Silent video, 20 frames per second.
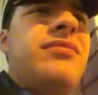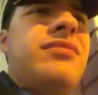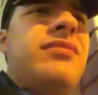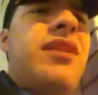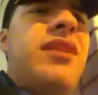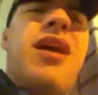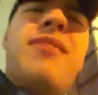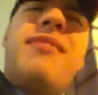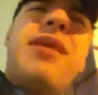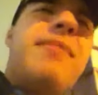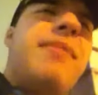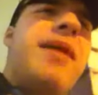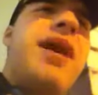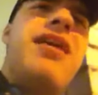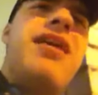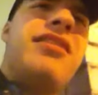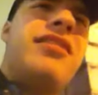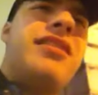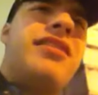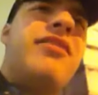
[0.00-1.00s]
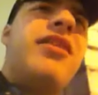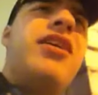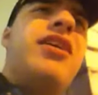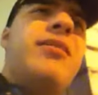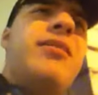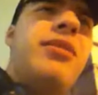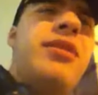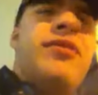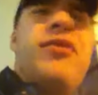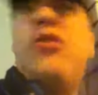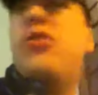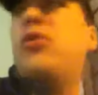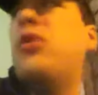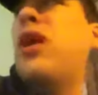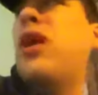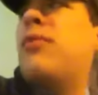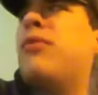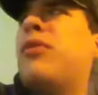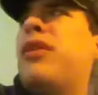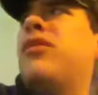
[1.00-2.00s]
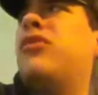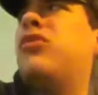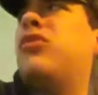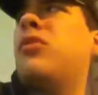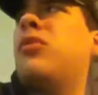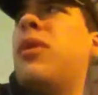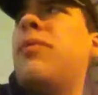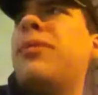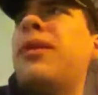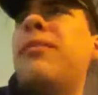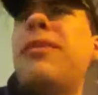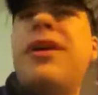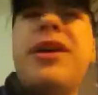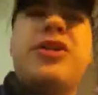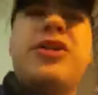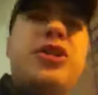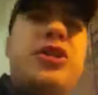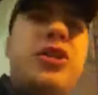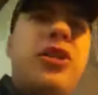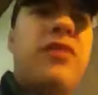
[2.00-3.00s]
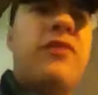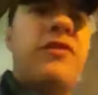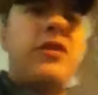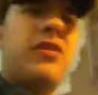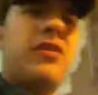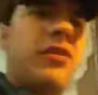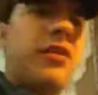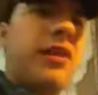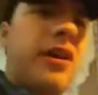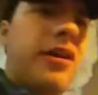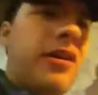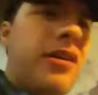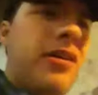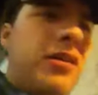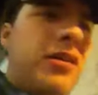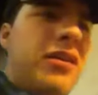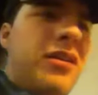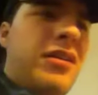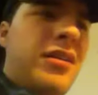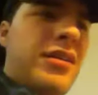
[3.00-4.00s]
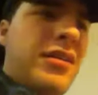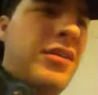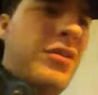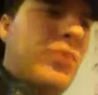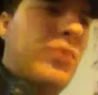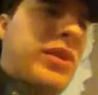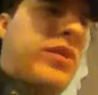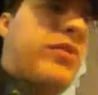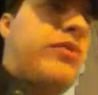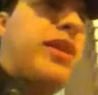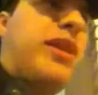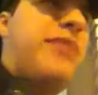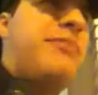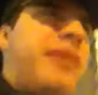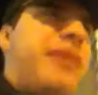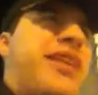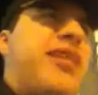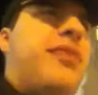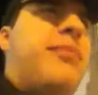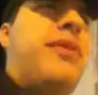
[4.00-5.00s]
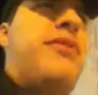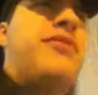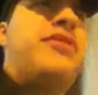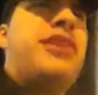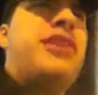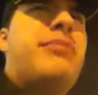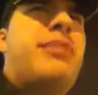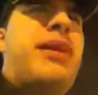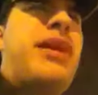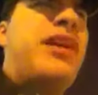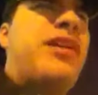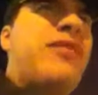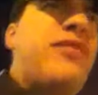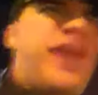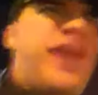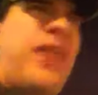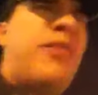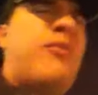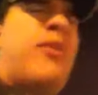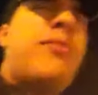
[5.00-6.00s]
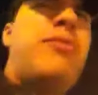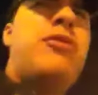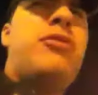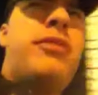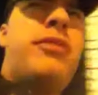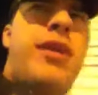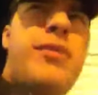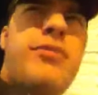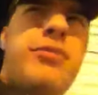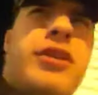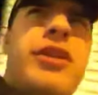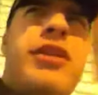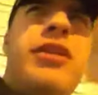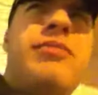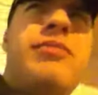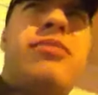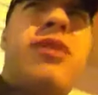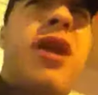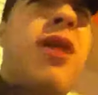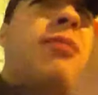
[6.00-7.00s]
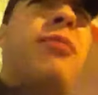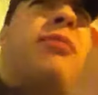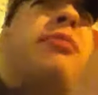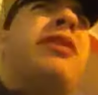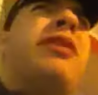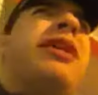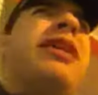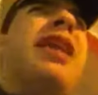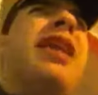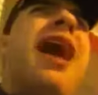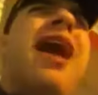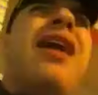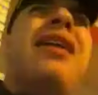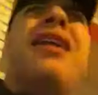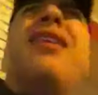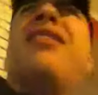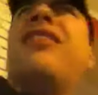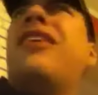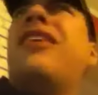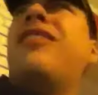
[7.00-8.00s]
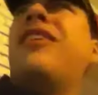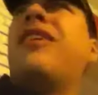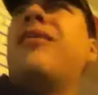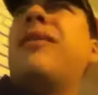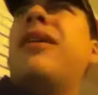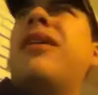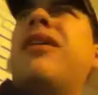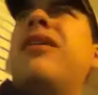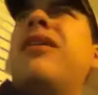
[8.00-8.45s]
no, I'm not positive, but if you do an upgrade to a weapon, I'm not sure if it'll when you like pick it up off a dead body, if that weapon will be upgraded. Probably not, now that I think about